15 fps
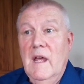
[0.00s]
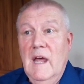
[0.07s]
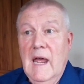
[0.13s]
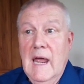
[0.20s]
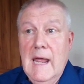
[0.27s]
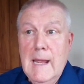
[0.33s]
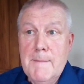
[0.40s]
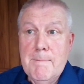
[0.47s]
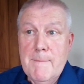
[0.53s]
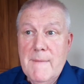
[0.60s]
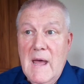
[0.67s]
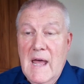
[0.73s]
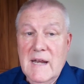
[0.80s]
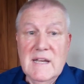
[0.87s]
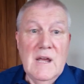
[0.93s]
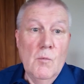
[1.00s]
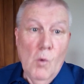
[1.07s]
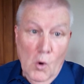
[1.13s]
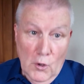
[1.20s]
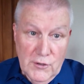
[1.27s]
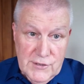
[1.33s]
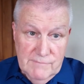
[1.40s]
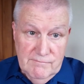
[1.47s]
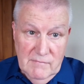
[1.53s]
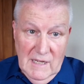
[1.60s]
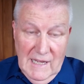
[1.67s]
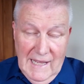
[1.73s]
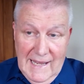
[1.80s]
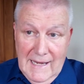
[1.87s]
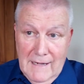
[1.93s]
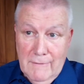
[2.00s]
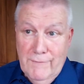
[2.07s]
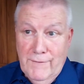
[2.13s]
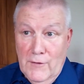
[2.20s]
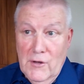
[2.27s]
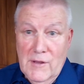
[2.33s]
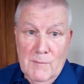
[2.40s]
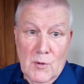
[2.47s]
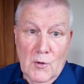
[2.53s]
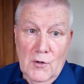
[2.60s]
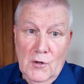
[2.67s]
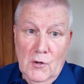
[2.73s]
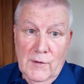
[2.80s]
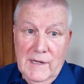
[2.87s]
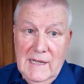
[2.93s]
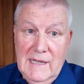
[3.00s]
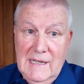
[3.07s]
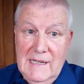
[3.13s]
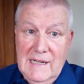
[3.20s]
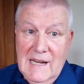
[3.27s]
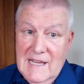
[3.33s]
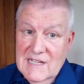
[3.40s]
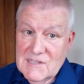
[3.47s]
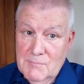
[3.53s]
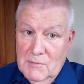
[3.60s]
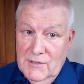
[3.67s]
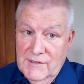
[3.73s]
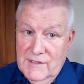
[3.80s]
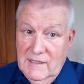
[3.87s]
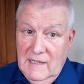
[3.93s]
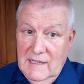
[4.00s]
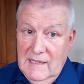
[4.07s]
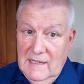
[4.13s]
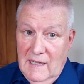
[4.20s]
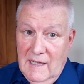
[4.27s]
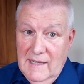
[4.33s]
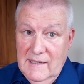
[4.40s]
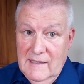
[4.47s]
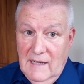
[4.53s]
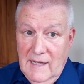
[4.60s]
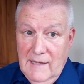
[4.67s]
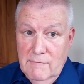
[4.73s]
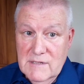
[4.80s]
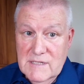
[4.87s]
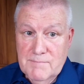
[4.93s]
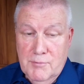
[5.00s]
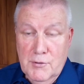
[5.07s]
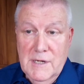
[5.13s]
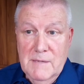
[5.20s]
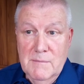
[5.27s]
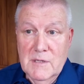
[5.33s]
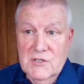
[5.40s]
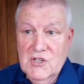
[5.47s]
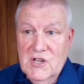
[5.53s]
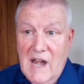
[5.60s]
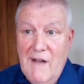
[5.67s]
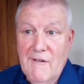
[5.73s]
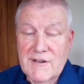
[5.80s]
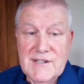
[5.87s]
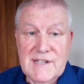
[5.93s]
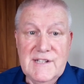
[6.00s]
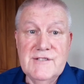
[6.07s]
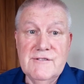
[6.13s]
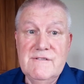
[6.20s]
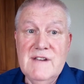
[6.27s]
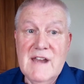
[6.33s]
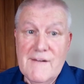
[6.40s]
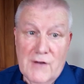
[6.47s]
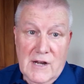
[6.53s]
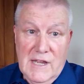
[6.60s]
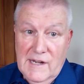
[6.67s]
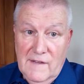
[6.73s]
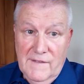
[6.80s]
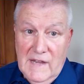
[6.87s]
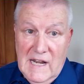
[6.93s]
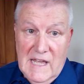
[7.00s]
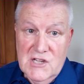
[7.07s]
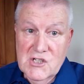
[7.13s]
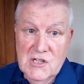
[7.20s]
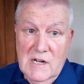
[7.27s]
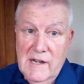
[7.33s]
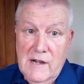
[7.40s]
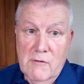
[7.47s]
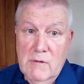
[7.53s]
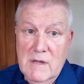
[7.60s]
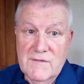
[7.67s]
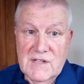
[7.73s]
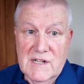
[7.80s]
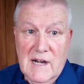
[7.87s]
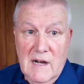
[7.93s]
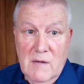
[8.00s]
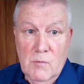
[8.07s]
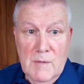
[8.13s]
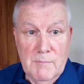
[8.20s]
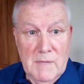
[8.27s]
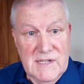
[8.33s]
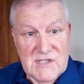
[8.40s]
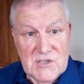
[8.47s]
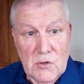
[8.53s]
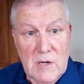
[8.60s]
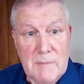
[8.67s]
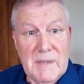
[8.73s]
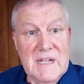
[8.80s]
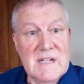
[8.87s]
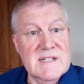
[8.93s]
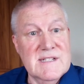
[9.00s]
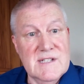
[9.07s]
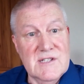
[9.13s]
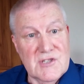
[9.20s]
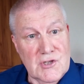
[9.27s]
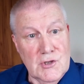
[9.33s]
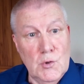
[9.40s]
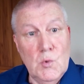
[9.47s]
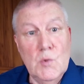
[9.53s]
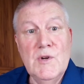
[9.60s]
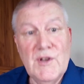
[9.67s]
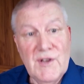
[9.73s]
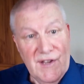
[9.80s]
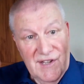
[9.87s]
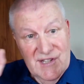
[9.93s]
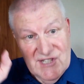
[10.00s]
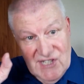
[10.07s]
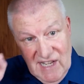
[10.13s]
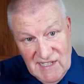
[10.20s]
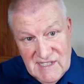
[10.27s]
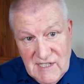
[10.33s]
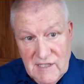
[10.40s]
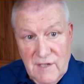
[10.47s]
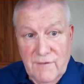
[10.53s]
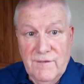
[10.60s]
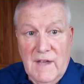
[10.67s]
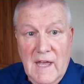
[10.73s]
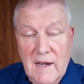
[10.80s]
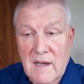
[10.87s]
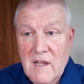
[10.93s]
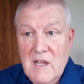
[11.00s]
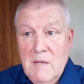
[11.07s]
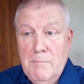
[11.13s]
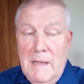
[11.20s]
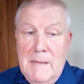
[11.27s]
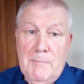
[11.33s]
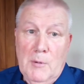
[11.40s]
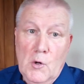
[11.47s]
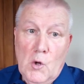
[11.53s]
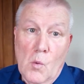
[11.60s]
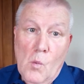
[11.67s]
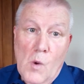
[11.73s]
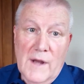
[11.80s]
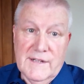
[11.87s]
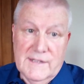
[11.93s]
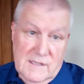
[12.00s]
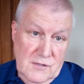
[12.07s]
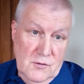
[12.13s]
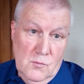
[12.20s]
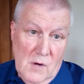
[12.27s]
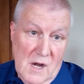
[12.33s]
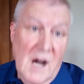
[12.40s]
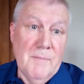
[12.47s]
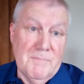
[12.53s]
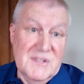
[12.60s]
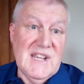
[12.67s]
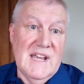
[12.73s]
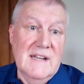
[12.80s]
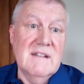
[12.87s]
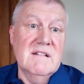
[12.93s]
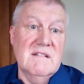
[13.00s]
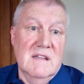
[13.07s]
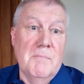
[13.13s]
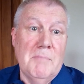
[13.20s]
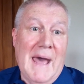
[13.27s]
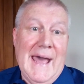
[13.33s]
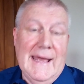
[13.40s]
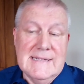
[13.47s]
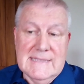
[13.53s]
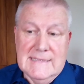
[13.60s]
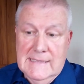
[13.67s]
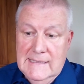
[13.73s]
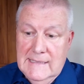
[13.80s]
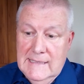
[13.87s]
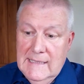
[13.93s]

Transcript: And they won't. And furthermore, only last month, I was pretty much guaranteed to never get on the national airwaves in Ireland with my story because it's too sensitive and people don't want to upset the past.